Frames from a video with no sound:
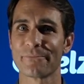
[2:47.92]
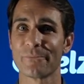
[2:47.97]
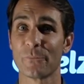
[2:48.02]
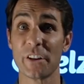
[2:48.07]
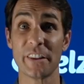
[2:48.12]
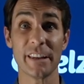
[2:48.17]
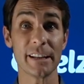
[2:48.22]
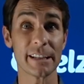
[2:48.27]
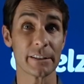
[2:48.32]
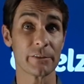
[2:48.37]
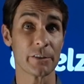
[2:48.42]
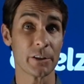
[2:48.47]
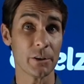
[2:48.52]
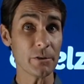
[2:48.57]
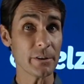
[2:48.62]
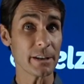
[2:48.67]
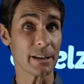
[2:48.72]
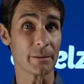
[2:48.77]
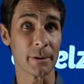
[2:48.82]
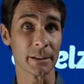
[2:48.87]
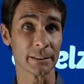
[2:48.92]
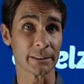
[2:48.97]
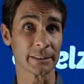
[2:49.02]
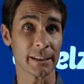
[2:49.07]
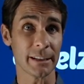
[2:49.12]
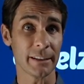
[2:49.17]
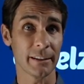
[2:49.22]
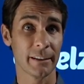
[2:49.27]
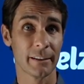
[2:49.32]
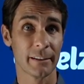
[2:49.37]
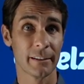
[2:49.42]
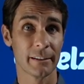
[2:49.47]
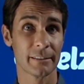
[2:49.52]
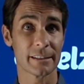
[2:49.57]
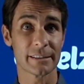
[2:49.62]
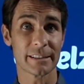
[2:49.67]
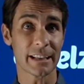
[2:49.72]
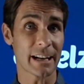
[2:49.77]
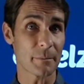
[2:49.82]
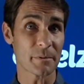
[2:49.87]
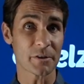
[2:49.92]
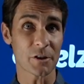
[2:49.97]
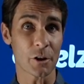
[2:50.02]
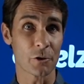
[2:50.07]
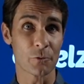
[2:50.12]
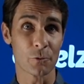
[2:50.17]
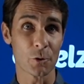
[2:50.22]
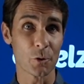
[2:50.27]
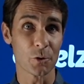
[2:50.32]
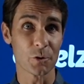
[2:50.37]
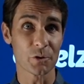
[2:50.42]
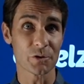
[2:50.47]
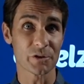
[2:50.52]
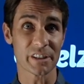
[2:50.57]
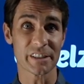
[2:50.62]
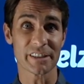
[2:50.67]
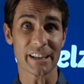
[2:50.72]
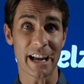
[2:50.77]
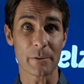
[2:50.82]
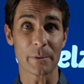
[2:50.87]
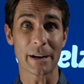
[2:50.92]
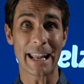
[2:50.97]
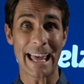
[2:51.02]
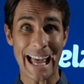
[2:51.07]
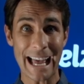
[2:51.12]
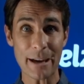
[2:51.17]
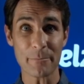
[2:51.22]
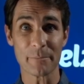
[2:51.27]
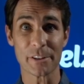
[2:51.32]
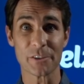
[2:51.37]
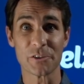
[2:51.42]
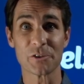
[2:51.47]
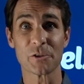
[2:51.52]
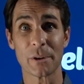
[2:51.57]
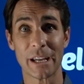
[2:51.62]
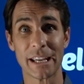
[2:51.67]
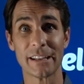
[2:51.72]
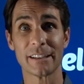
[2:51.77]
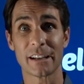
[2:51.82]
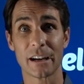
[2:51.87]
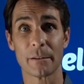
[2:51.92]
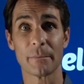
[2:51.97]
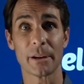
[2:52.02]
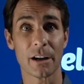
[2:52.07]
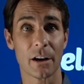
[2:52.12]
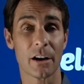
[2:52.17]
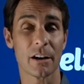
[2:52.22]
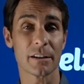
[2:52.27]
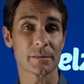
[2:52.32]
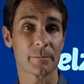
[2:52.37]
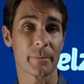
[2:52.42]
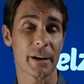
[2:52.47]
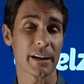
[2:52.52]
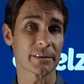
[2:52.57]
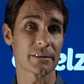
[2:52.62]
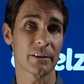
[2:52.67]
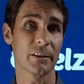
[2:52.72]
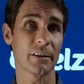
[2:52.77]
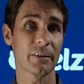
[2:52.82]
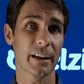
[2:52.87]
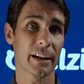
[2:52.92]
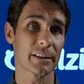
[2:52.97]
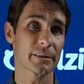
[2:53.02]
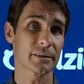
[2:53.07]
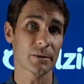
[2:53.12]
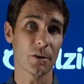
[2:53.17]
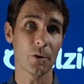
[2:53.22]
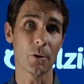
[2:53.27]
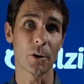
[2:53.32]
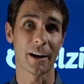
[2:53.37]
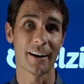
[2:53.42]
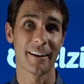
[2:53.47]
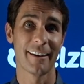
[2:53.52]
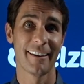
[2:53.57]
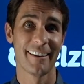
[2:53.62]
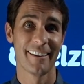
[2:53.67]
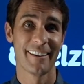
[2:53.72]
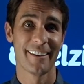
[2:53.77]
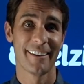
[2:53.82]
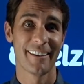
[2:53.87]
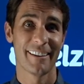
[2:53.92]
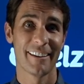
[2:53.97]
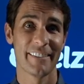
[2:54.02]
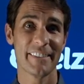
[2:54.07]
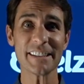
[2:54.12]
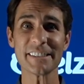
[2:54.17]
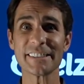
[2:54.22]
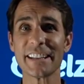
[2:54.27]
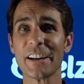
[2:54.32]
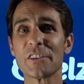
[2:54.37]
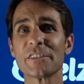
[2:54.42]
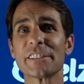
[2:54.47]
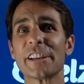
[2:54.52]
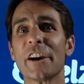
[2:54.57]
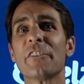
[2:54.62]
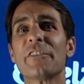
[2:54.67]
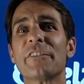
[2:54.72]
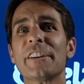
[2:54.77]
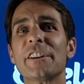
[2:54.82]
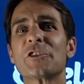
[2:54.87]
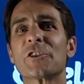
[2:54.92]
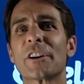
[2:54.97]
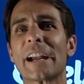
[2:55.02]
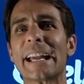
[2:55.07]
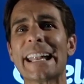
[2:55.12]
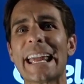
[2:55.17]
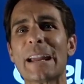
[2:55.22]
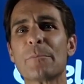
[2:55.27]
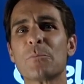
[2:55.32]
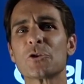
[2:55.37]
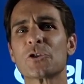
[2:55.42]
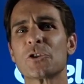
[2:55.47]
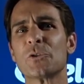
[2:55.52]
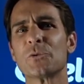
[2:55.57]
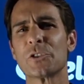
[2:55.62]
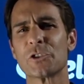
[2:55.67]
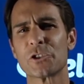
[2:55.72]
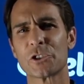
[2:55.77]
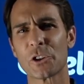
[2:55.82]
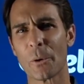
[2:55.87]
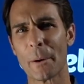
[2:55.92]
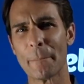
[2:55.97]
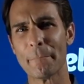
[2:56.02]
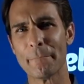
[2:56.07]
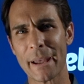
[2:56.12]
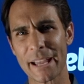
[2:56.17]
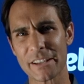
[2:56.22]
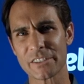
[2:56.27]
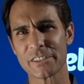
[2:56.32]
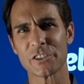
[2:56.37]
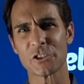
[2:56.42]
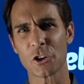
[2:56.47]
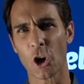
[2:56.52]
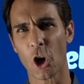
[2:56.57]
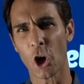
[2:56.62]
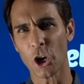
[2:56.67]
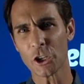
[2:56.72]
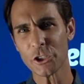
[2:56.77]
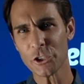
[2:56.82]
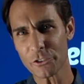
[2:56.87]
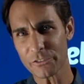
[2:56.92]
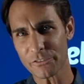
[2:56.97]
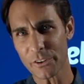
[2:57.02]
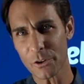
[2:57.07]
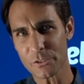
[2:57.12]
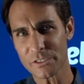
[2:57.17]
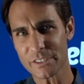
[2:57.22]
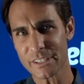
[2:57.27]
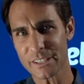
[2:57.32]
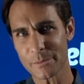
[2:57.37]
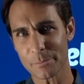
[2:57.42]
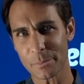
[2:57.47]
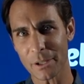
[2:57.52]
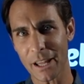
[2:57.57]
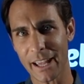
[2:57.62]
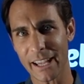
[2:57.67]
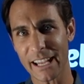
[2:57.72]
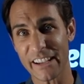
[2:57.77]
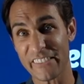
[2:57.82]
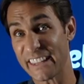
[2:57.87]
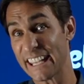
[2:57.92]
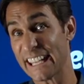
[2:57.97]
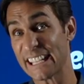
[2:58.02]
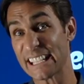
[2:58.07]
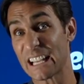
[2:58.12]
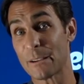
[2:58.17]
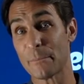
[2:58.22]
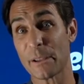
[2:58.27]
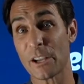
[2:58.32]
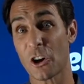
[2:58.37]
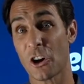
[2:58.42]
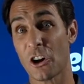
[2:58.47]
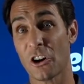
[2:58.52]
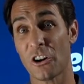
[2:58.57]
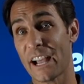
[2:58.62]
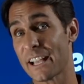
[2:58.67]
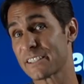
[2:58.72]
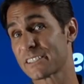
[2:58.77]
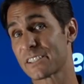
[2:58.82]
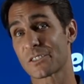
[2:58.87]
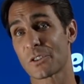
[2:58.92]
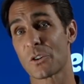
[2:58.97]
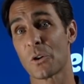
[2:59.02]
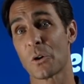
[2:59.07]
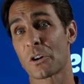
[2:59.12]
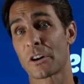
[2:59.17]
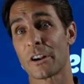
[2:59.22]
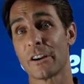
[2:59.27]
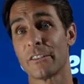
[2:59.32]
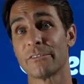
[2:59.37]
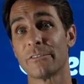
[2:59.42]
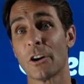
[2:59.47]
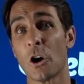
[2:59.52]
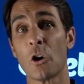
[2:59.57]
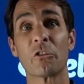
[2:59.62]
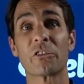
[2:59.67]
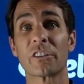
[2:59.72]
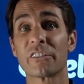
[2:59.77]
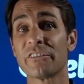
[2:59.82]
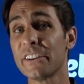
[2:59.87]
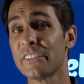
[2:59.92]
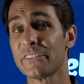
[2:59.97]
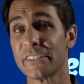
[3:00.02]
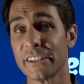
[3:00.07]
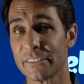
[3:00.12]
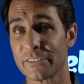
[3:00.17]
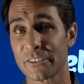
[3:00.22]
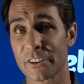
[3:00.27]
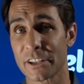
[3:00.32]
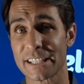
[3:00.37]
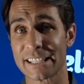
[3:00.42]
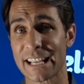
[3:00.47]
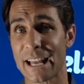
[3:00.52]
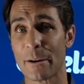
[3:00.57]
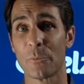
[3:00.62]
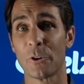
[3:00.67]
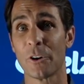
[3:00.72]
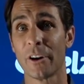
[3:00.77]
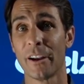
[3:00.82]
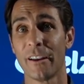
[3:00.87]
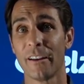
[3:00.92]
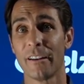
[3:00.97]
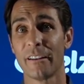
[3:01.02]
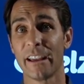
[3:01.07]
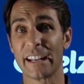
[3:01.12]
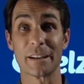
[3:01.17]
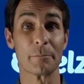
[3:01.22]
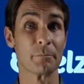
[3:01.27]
We then give you the ability to set up certain rules to decide what happens to incoming calls based on that score. This Telzio feature enables you to show a message on your phone's display if the incoming call has a score of over 50, for example, and